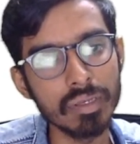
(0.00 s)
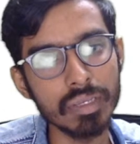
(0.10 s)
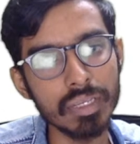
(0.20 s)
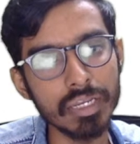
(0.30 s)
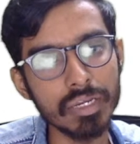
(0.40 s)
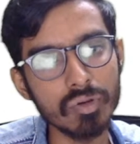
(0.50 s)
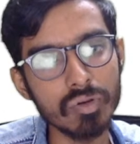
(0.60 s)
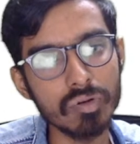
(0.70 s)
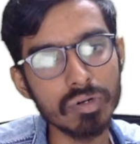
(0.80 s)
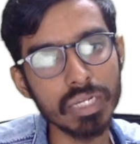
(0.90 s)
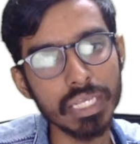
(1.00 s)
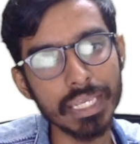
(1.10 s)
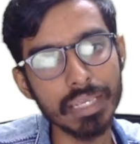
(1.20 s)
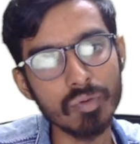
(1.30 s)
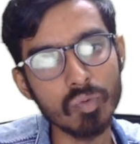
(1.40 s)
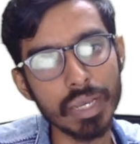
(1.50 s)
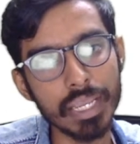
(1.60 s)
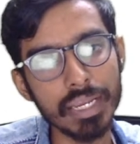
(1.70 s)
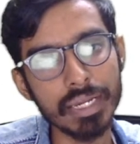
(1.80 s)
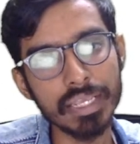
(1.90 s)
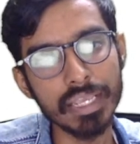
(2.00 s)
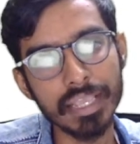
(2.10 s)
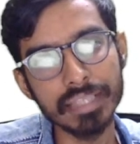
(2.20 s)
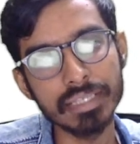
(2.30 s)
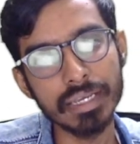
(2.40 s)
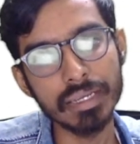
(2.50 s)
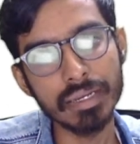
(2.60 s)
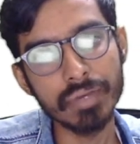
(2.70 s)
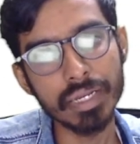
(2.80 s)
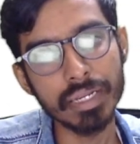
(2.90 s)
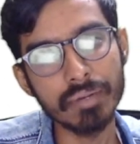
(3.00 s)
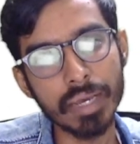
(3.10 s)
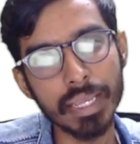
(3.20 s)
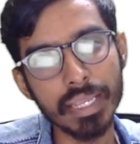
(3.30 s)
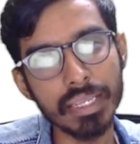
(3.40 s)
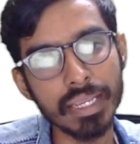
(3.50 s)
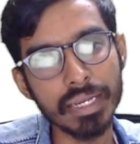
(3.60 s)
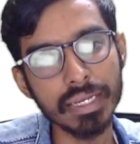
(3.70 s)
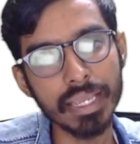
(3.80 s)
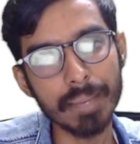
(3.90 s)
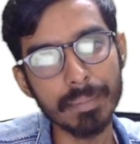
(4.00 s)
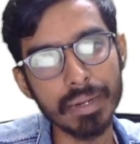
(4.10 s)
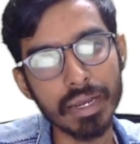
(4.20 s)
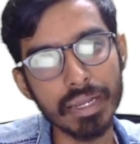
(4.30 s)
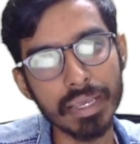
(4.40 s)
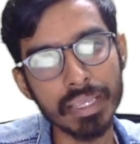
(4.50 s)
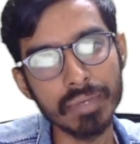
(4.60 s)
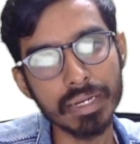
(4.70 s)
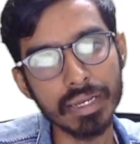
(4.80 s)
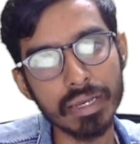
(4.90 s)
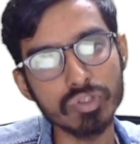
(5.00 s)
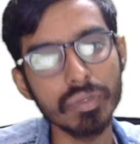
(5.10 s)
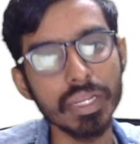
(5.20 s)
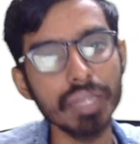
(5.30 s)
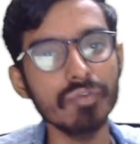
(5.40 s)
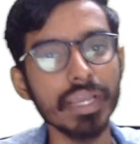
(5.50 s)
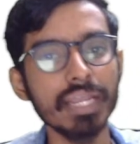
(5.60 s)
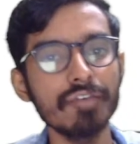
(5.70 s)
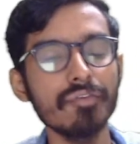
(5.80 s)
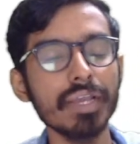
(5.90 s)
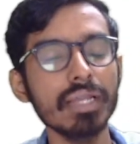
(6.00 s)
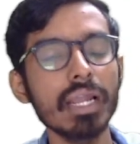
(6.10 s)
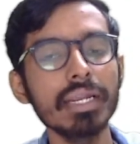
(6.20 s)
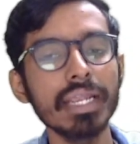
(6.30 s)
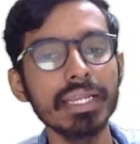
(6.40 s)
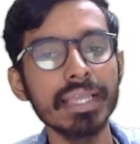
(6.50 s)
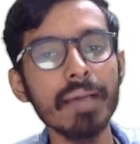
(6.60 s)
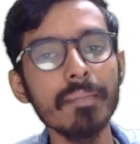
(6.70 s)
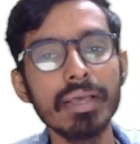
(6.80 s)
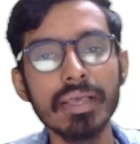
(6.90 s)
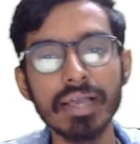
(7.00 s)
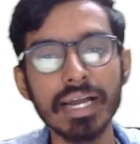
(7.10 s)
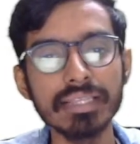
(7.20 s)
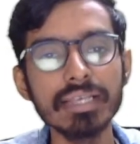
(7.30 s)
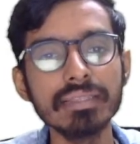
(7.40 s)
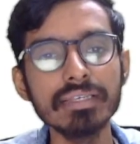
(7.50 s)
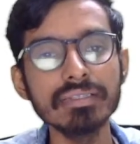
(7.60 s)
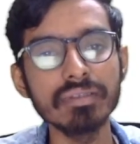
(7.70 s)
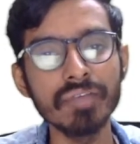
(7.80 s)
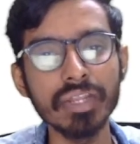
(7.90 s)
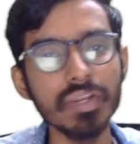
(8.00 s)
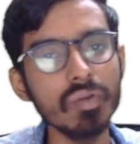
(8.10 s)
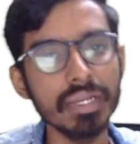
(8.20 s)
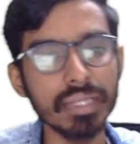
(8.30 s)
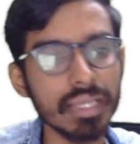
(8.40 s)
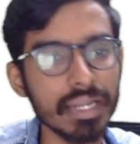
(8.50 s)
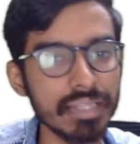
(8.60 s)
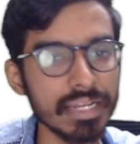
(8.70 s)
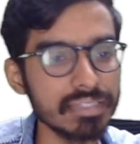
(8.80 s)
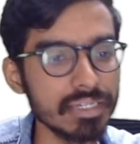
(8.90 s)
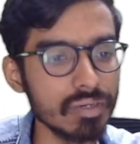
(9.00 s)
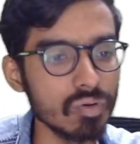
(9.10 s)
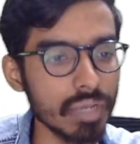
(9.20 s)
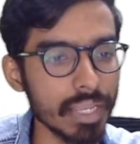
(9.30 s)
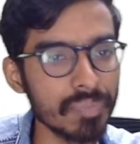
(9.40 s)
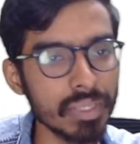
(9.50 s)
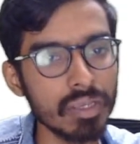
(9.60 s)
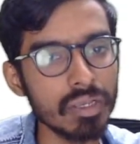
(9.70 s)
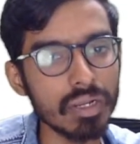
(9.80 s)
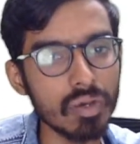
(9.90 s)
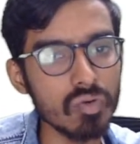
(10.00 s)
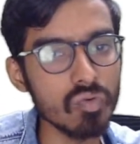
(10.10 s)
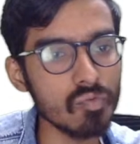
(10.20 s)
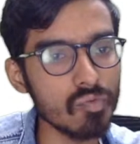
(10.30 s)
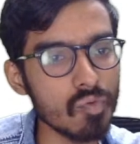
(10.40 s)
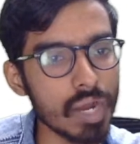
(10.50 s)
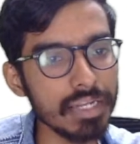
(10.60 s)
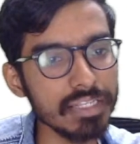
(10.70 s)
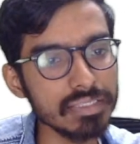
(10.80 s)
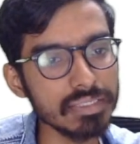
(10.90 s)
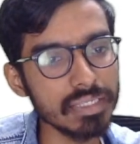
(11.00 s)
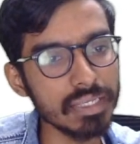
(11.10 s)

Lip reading: into dy dz divided by n cap dot I vector. So we need to find f vector dot n cap, and then this we need to integrate. That's it. Okay. Now, what is